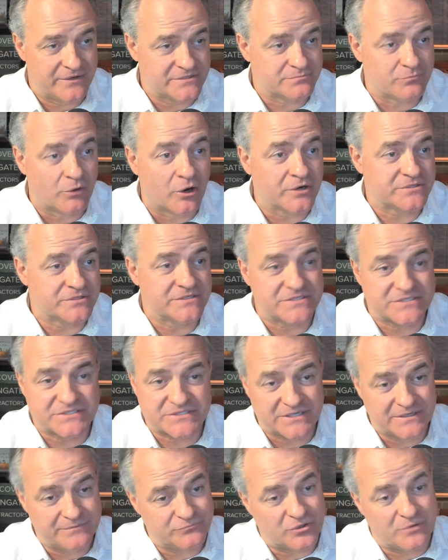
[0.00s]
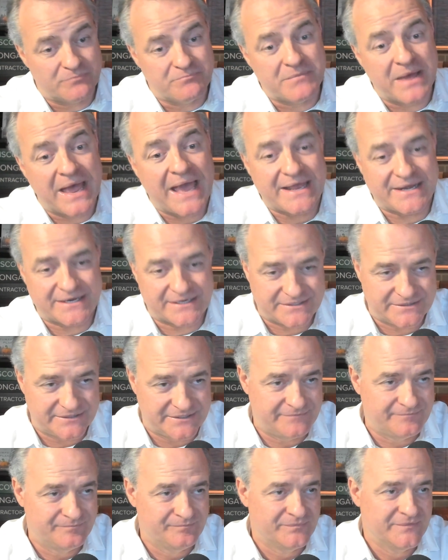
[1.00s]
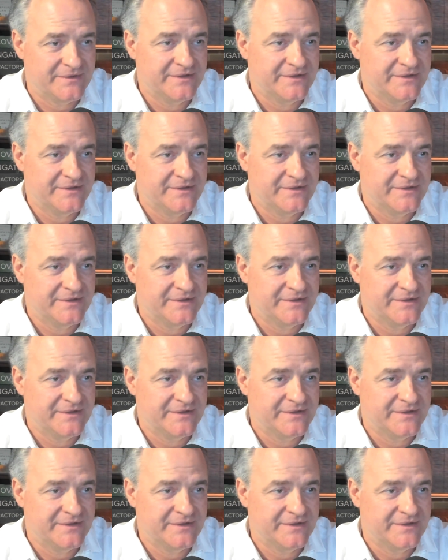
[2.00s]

His margins slipped dramatically